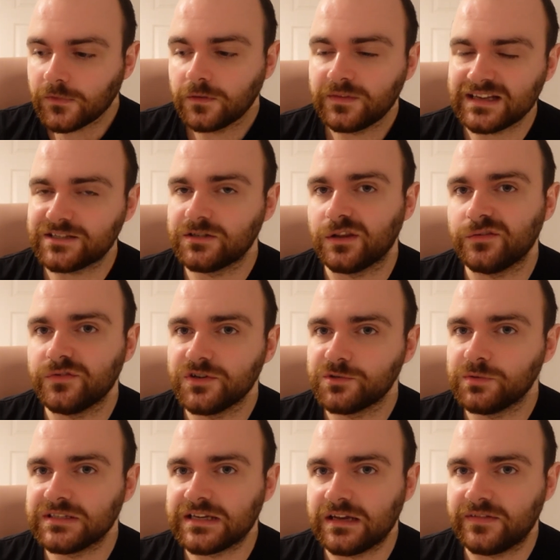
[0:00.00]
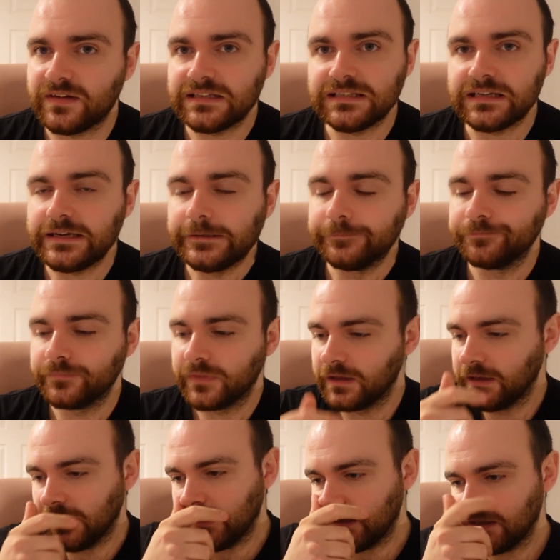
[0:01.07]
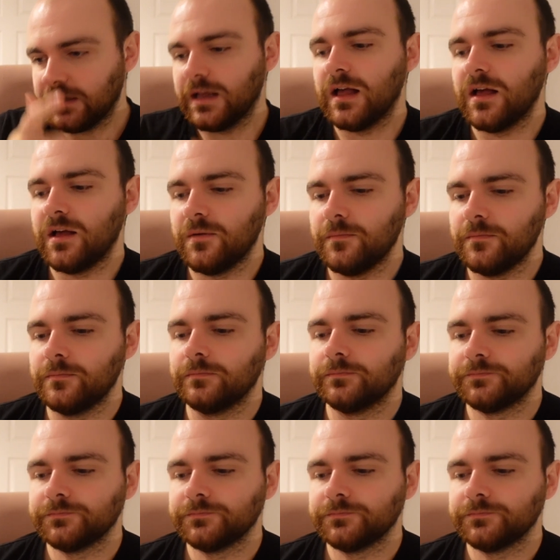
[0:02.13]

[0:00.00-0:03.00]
That's not the first whiskey I've had today. Um,